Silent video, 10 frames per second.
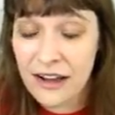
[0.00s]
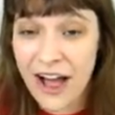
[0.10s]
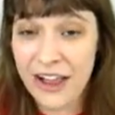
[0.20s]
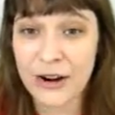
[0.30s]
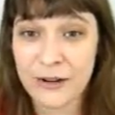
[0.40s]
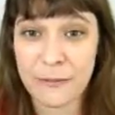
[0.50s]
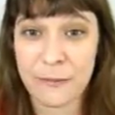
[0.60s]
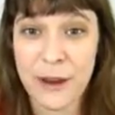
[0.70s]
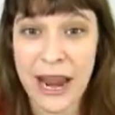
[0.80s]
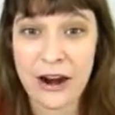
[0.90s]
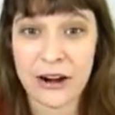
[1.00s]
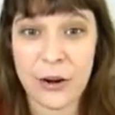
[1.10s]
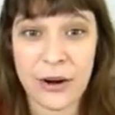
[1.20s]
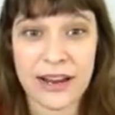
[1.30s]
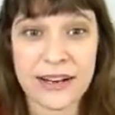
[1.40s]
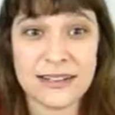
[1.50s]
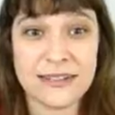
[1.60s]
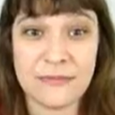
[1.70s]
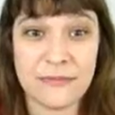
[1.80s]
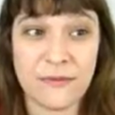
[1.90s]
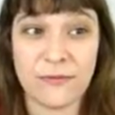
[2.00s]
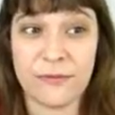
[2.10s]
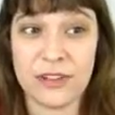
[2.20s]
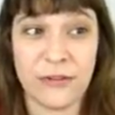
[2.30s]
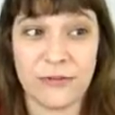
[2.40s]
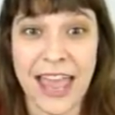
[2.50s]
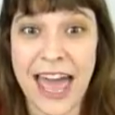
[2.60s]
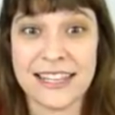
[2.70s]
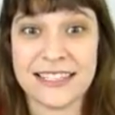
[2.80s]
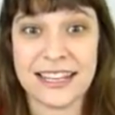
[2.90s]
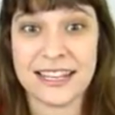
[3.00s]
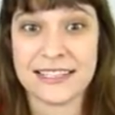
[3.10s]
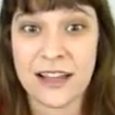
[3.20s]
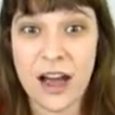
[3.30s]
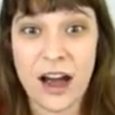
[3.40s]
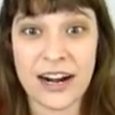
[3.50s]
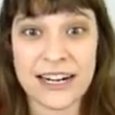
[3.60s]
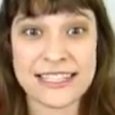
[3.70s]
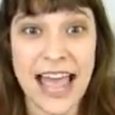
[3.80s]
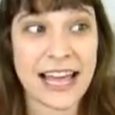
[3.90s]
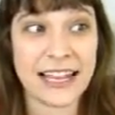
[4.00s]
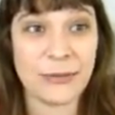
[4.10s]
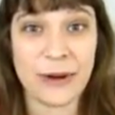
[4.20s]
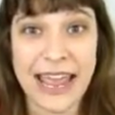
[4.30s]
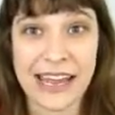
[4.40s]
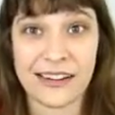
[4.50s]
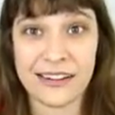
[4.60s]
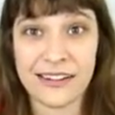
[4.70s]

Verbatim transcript: All her paranoid, you know, fantasies are exactly right.